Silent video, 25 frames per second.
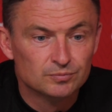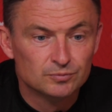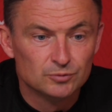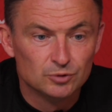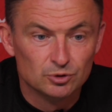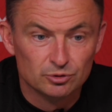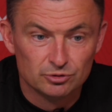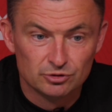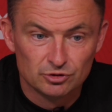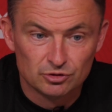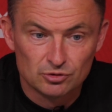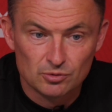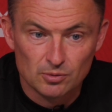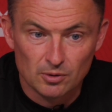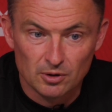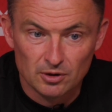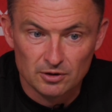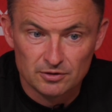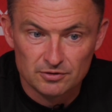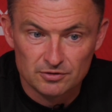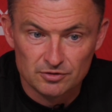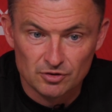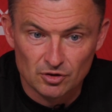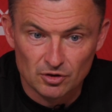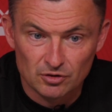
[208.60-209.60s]
use his
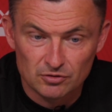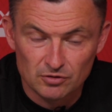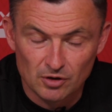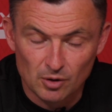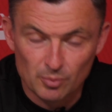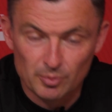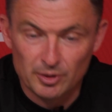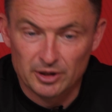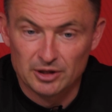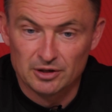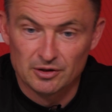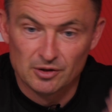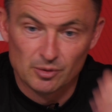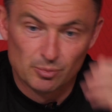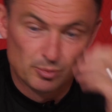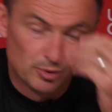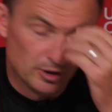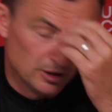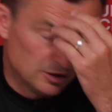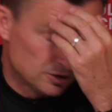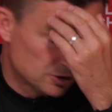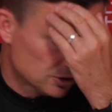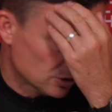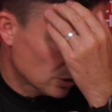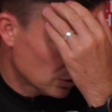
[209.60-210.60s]
qualities at the top end of the
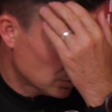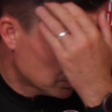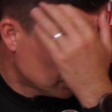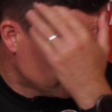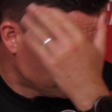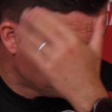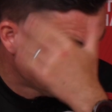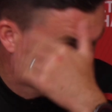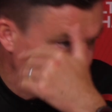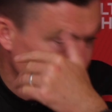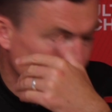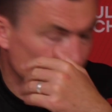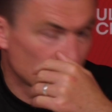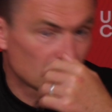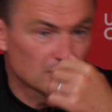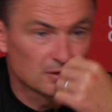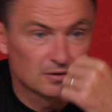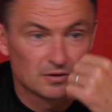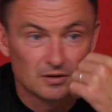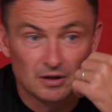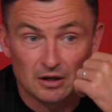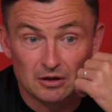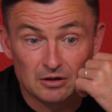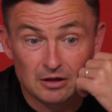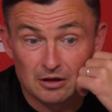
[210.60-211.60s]
pitch. So
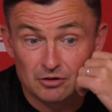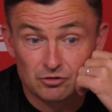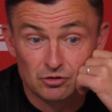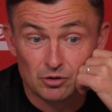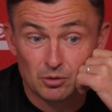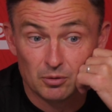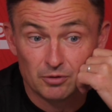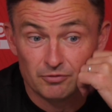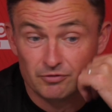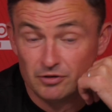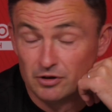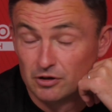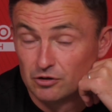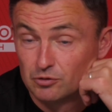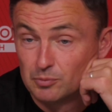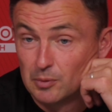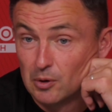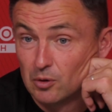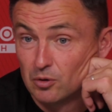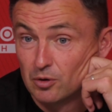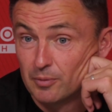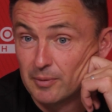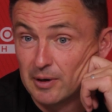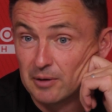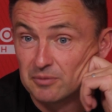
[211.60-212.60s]
that's all we've really
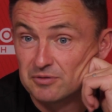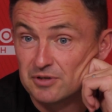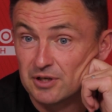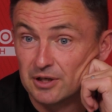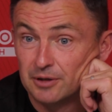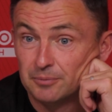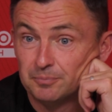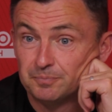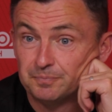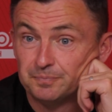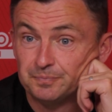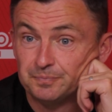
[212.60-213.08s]
spoken about today.